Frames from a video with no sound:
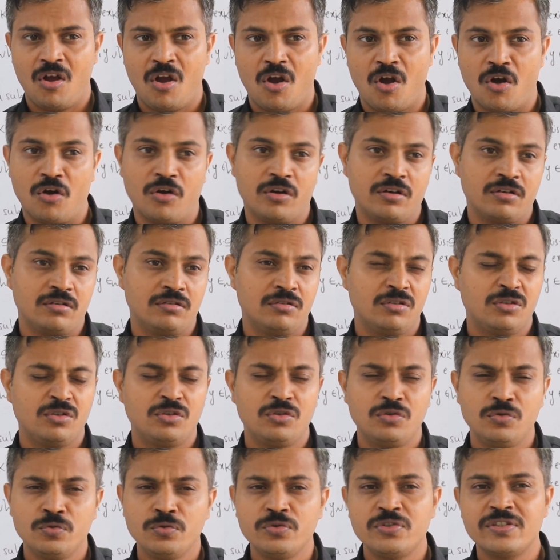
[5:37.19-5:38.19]
or
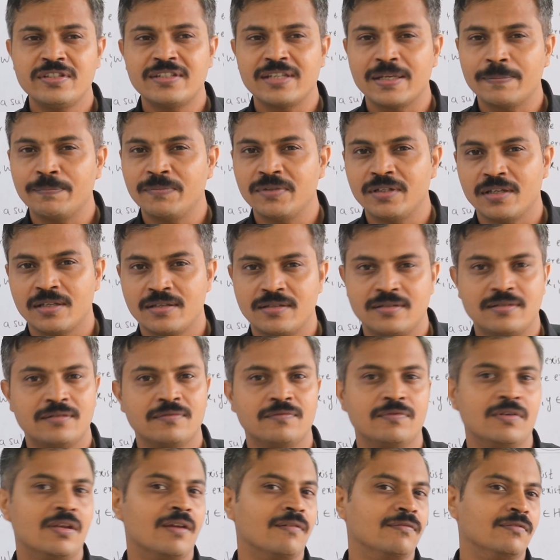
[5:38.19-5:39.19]
two step test
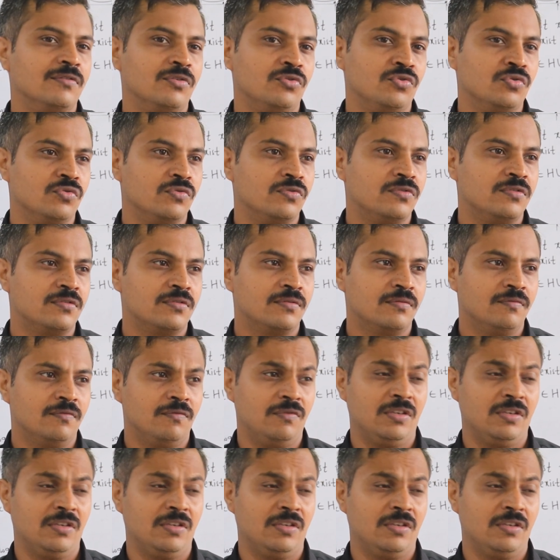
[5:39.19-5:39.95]
we have to use.